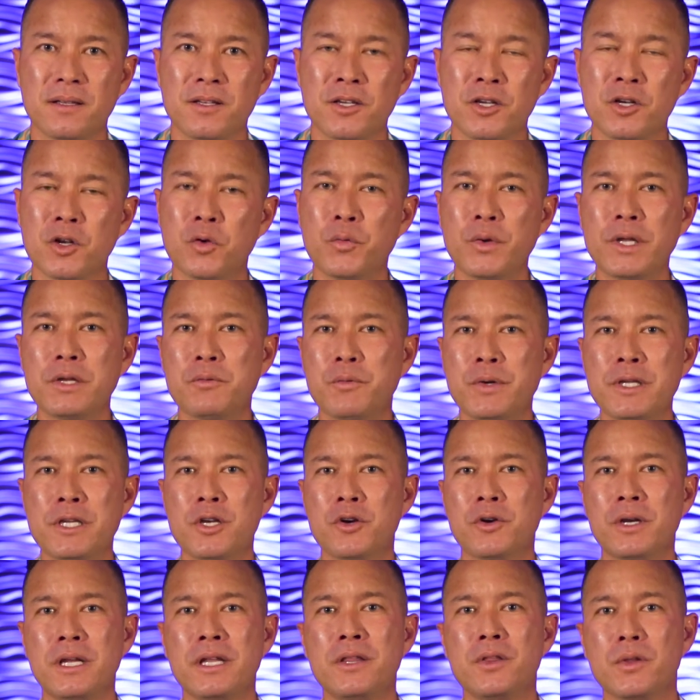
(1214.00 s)
You know, when
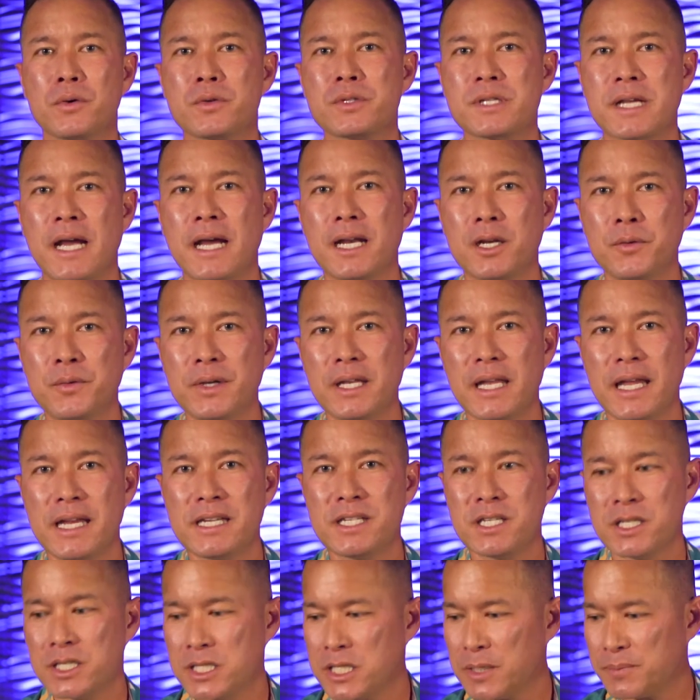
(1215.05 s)
you're in those kind of
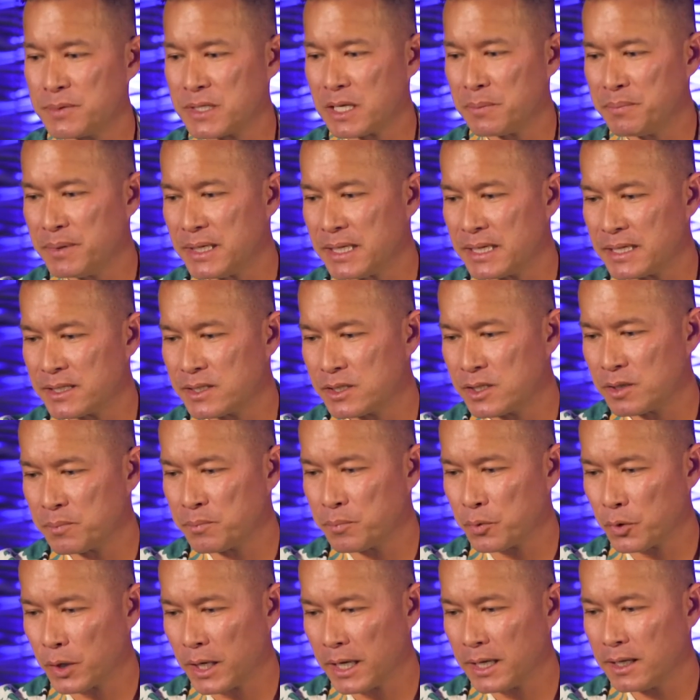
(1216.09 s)
relationships, it begins to
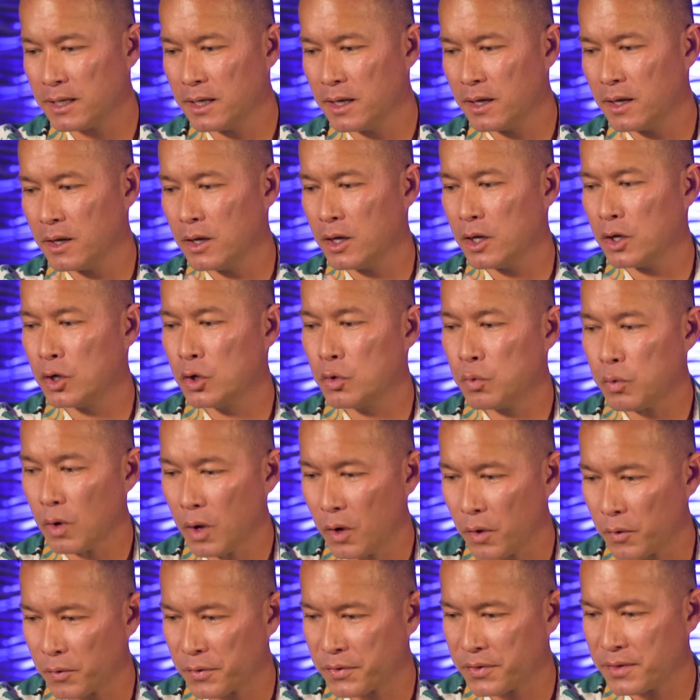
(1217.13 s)
bring
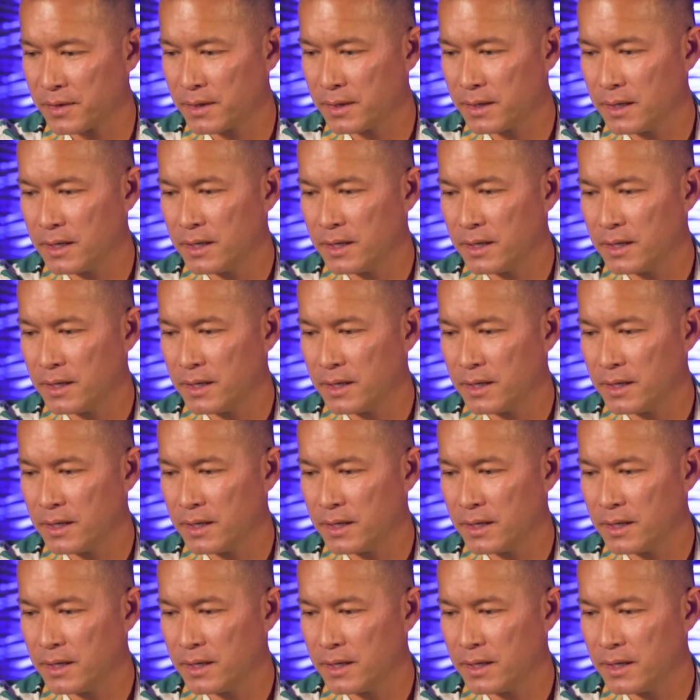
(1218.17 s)
growth.